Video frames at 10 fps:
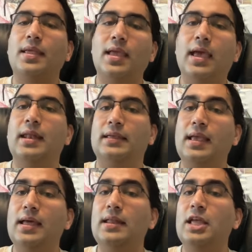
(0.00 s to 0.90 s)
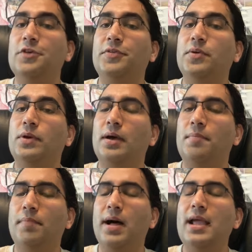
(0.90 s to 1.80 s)
And again, if you
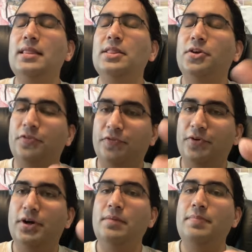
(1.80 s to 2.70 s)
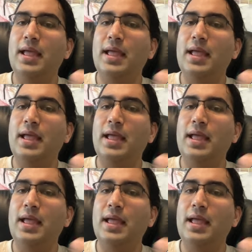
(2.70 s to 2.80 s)
combine the verb